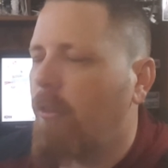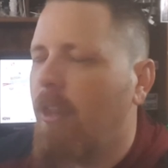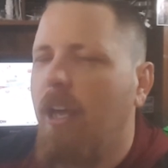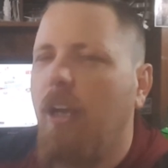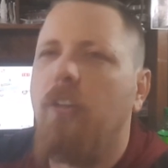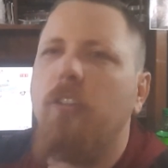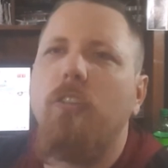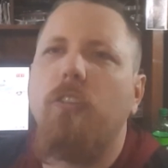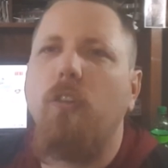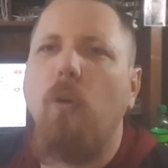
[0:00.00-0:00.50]

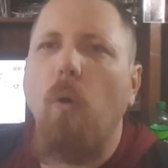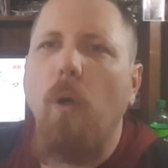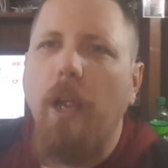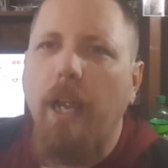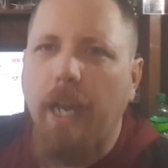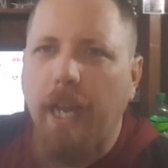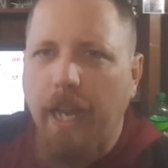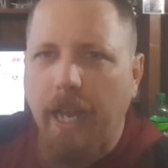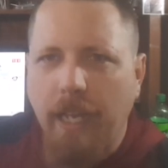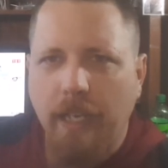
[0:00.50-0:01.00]
their
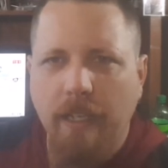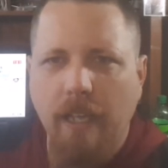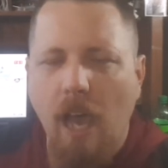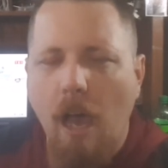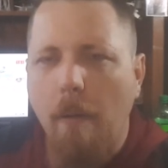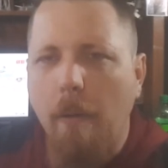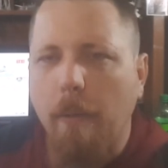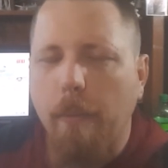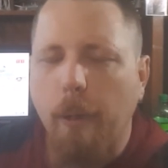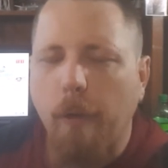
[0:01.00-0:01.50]
story in
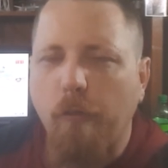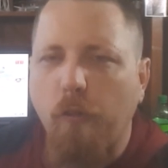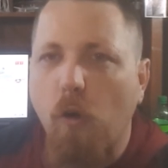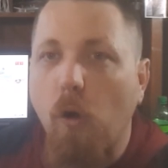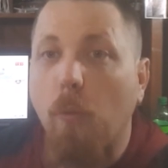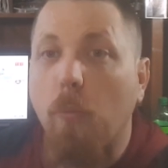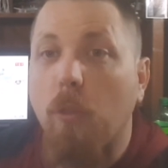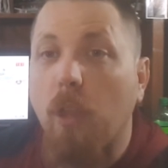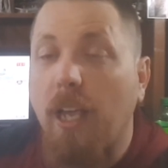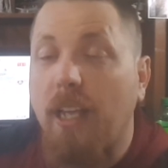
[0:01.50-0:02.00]
comic book
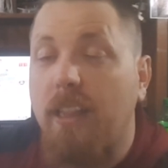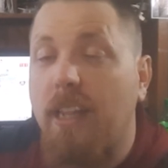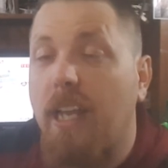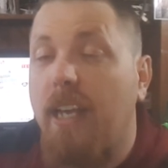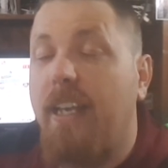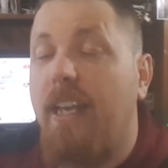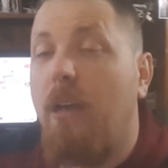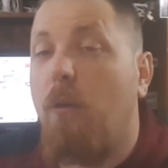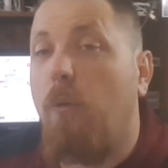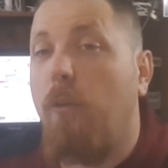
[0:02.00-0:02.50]
form like
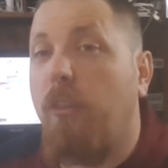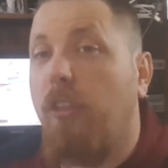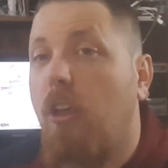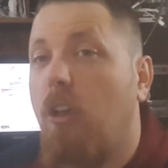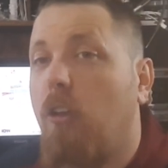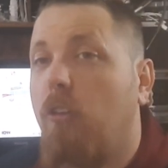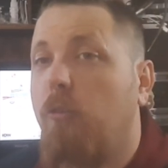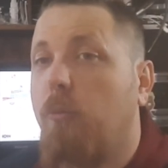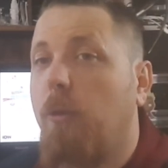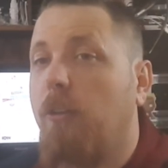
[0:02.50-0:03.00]
they did with the
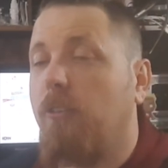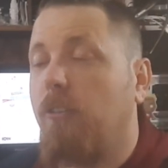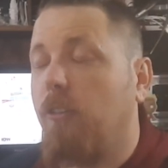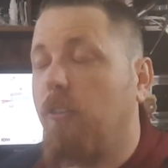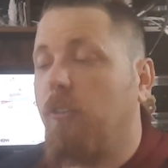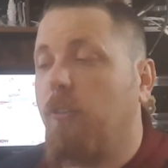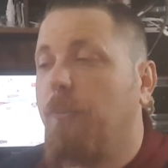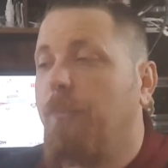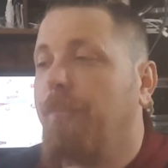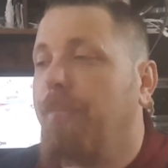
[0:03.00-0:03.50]

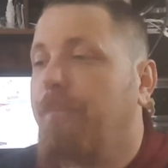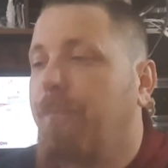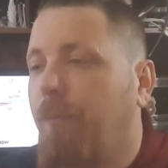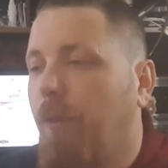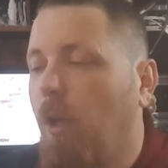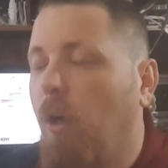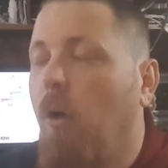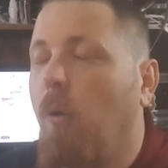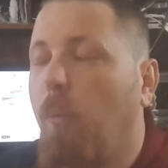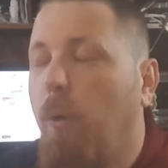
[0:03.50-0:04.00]
Ghostbusters,
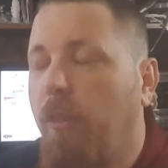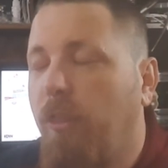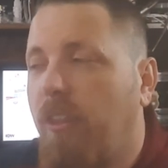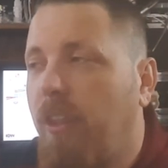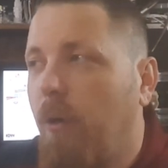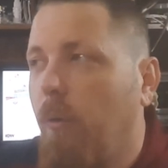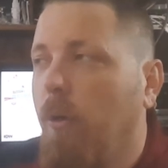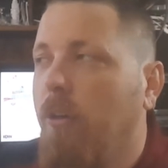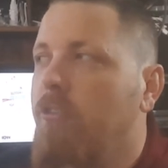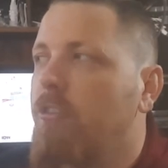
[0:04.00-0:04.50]
or with
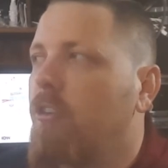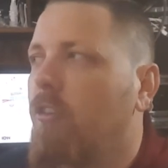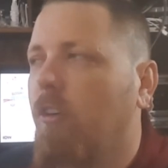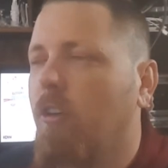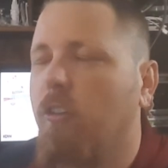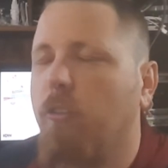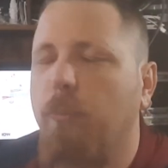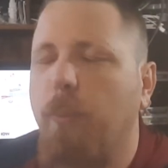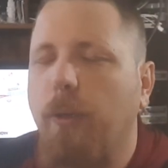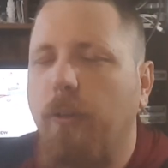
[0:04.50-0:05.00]
the original
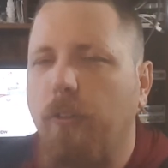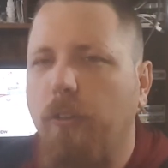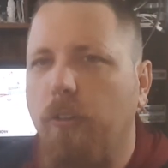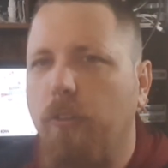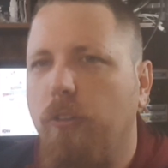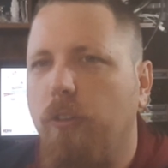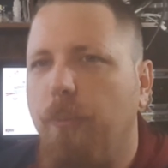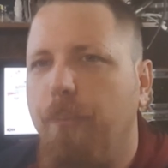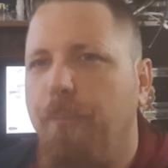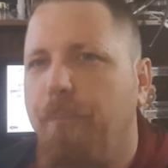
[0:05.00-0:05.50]

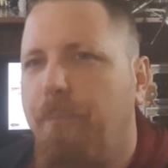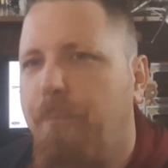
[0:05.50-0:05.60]
Ghostbusters.